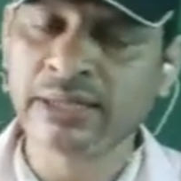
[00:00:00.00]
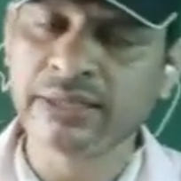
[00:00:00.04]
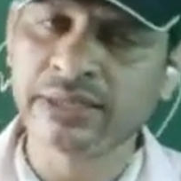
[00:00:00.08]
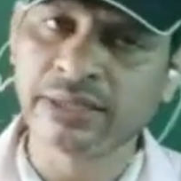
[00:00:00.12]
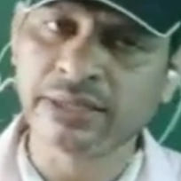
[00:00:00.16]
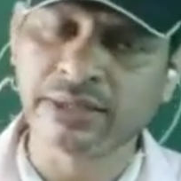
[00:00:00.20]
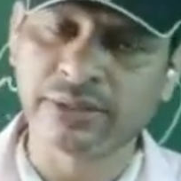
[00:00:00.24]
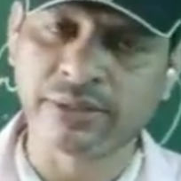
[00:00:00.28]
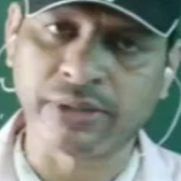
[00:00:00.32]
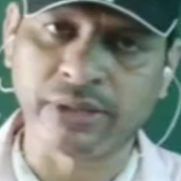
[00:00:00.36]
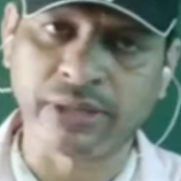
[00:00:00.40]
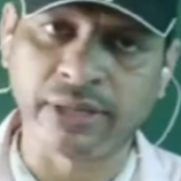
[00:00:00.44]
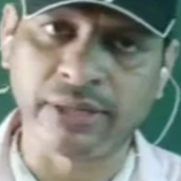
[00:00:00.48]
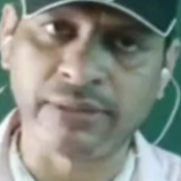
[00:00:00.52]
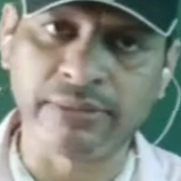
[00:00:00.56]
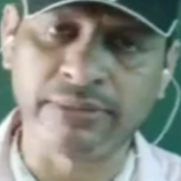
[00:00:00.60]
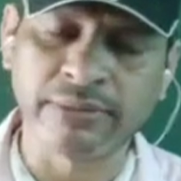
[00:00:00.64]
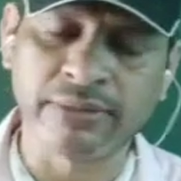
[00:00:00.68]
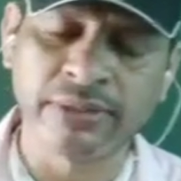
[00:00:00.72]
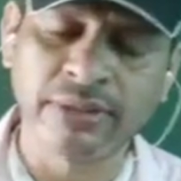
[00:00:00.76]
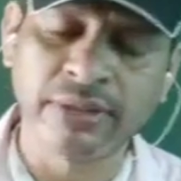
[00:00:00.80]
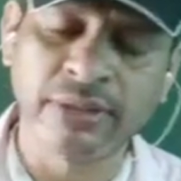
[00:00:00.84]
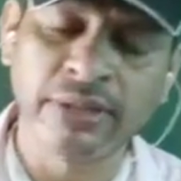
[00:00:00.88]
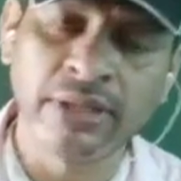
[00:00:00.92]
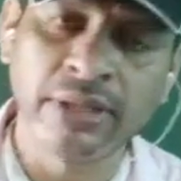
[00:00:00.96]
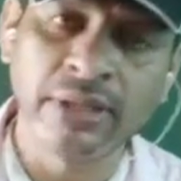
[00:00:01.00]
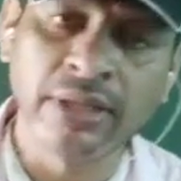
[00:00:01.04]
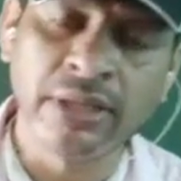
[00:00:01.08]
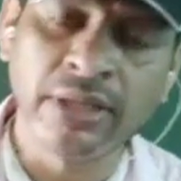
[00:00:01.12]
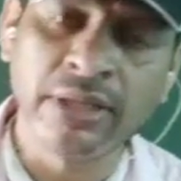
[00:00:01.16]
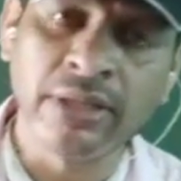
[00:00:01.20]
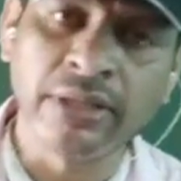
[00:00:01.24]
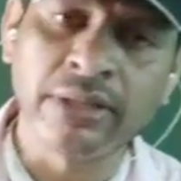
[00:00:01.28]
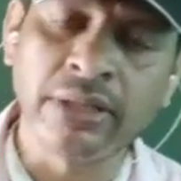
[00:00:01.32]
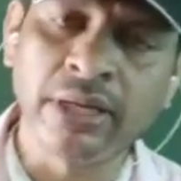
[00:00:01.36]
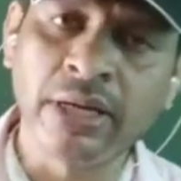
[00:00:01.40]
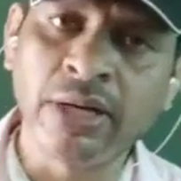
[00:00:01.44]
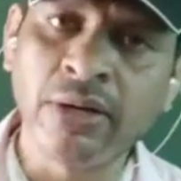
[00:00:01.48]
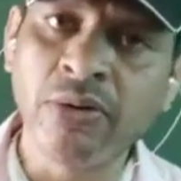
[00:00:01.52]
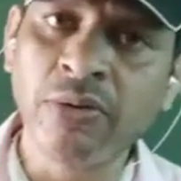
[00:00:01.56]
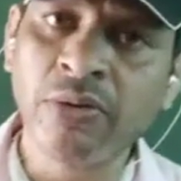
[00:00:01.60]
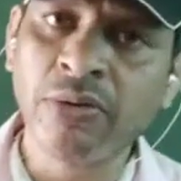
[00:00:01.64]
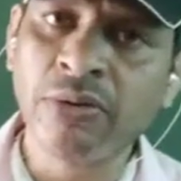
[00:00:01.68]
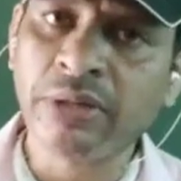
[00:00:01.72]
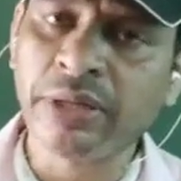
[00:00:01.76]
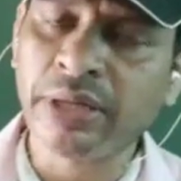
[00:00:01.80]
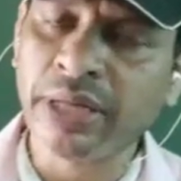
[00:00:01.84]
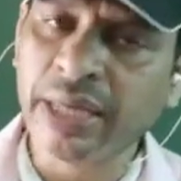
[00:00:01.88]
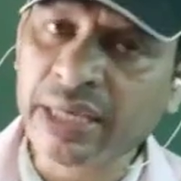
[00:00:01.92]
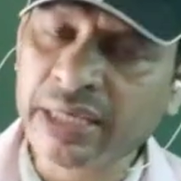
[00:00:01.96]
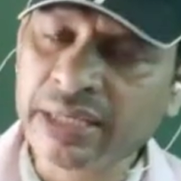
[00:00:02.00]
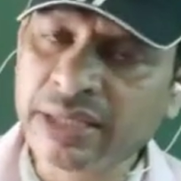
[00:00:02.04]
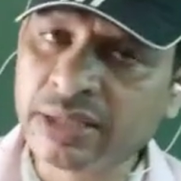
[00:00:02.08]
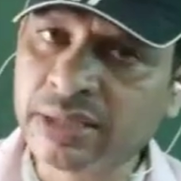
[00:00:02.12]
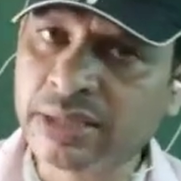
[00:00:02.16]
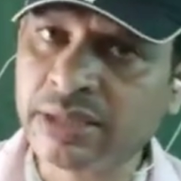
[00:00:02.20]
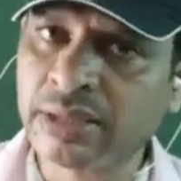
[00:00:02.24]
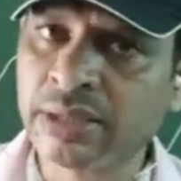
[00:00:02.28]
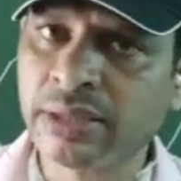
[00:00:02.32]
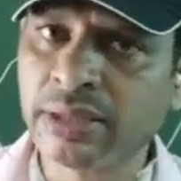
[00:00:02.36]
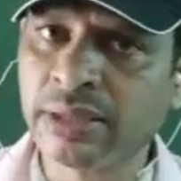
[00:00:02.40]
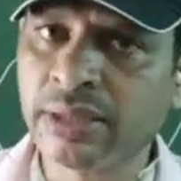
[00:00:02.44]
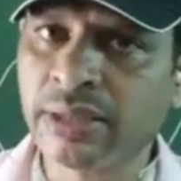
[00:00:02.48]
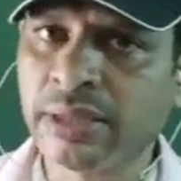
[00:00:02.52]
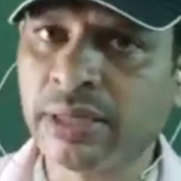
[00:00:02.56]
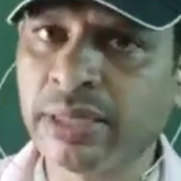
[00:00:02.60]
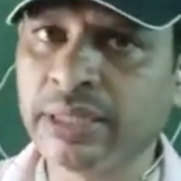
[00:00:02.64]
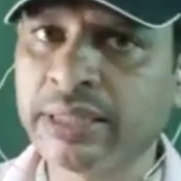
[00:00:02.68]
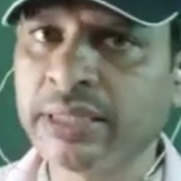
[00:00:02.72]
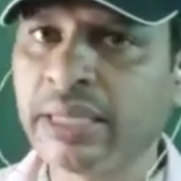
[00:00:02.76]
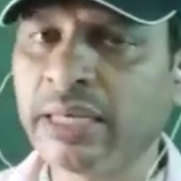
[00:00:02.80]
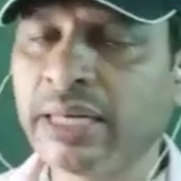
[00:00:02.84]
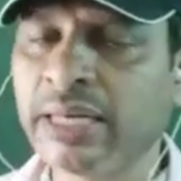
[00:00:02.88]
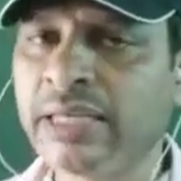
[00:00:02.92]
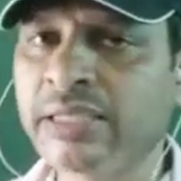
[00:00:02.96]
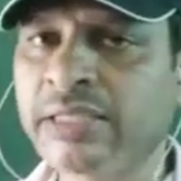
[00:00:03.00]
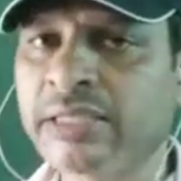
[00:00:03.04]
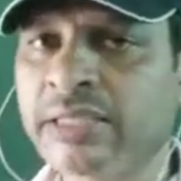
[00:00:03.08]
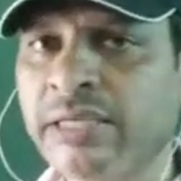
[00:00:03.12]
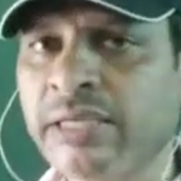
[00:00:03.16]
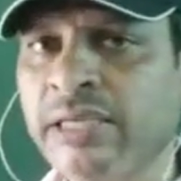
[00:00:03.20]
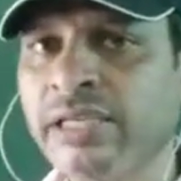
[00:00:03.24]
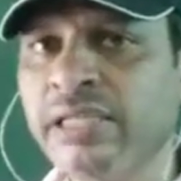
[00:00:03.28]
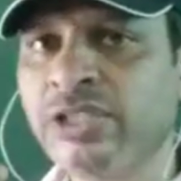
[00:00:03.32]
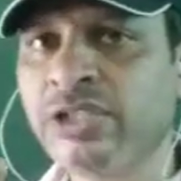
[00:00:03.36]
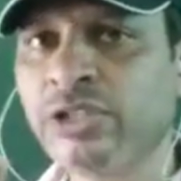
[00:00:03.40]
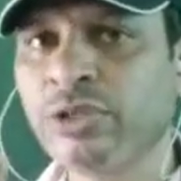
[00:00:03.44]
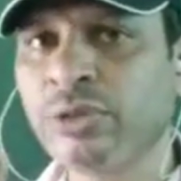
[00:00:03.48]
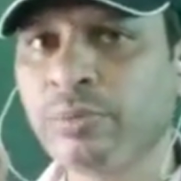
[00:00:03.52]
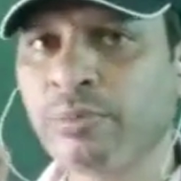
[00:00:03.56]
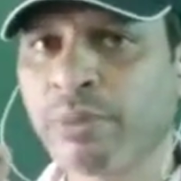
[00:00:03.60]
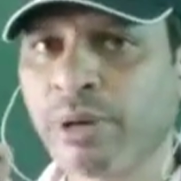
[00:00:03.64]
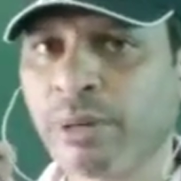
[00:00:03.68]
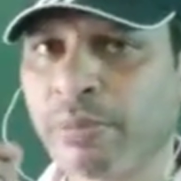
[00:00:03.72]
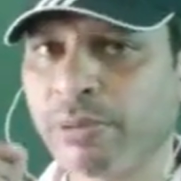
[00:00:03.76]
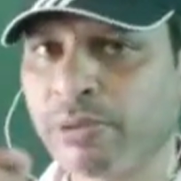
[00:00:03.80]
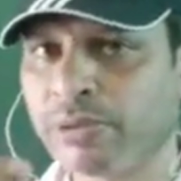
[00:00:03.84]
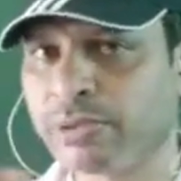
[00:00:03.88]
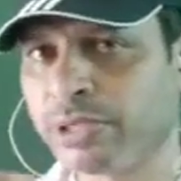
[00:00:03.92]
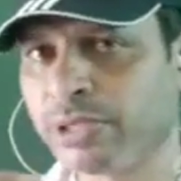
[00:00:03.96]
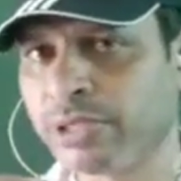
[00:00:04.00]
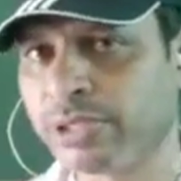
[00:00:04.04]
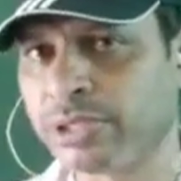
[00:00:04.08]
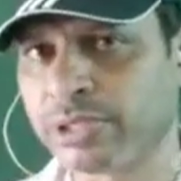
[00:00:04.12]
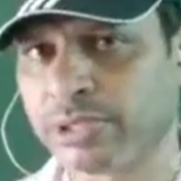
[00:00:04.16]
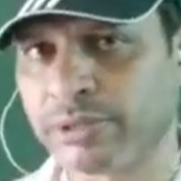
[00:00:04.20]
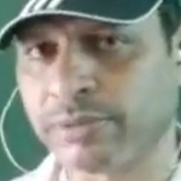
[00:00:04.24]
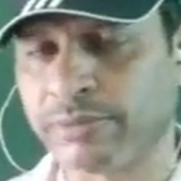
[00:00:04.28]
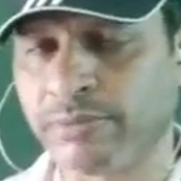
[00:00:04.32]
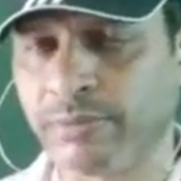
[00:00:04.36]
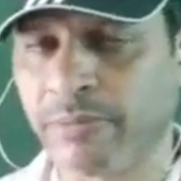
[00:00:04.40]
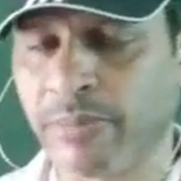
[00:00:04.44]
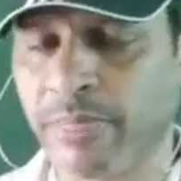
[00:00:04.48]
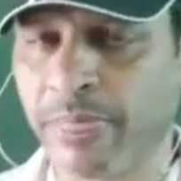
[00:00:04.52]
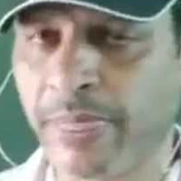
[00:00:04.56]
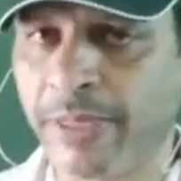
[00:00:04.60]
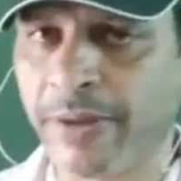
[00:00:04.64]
etc. Now next in the list is preposition.